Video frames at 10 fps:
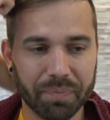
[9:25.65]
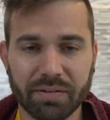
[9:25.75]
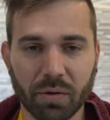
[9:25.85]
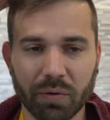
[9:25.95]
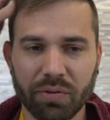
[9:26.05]

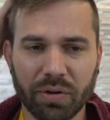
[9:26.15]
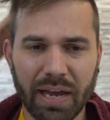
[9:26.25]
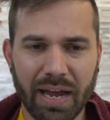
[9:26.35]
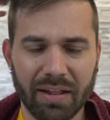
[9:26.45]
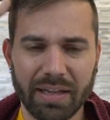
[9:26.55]
So it took
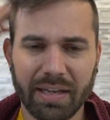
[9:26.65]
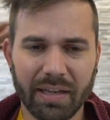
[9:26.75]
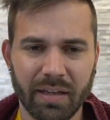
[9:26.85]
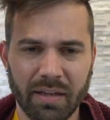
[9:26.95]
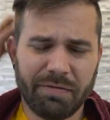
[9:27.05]

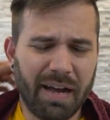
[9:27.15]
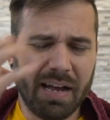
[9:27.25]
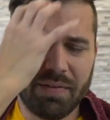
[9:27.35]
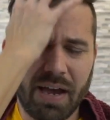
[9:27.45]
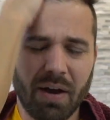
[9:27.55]
Allie
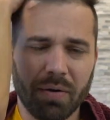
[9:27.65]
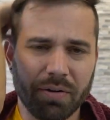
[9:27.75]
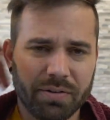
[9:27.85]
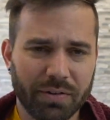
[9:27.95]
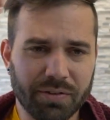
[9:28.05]
five
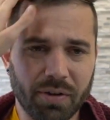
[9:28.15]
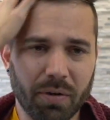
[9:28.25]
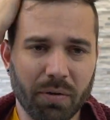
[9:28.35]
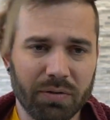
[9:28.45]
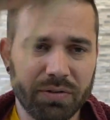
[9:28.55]
hours or
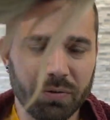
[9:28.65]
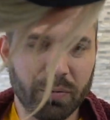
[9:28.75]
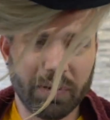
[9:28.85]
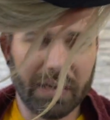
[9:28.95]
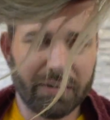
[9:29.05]
so
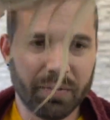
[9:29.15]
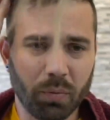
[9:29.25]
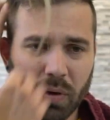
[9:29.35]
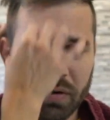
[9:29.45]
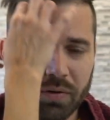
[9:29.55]
to get to
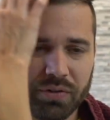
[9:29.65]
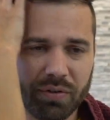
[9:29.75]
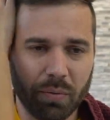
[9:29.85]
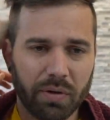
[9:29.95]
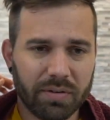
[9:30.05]
where
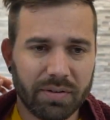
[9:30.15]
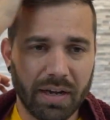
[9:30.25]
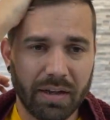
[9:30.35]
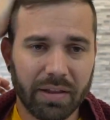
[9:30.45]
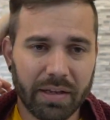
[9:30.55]
she was
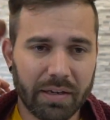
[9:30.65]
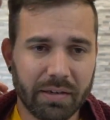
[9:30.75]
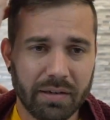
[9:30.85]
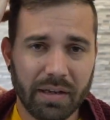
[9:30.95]
dilated,